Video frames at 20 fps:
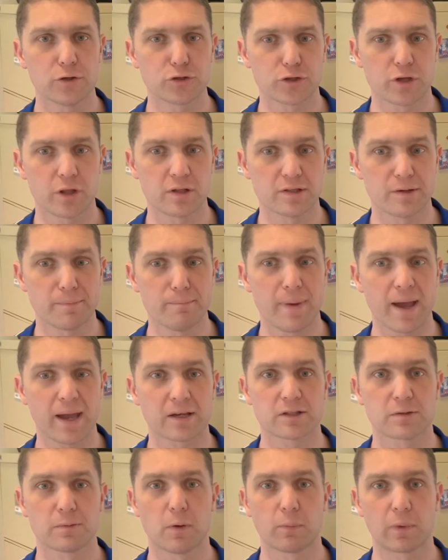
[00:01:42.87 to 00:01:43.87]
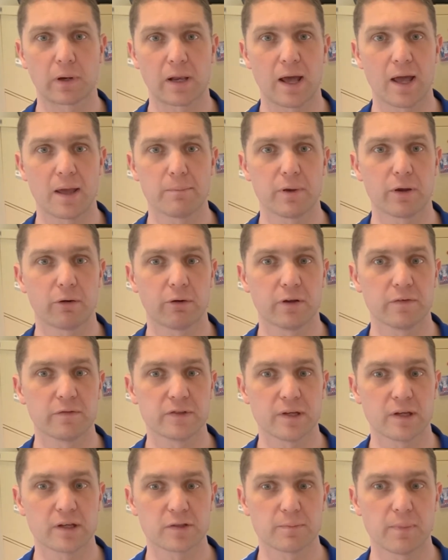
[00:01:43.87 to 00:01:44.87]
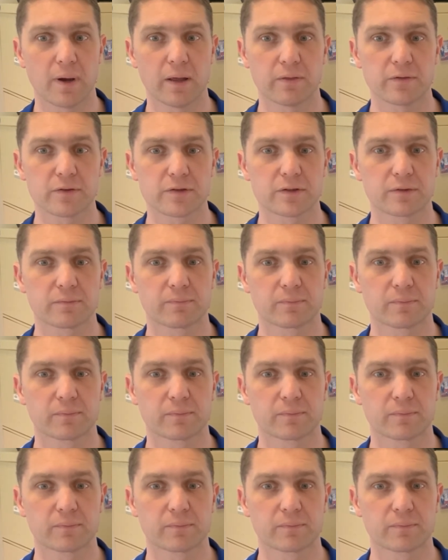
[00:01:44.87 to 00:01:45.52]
so there's a maximum claim period of 6 months.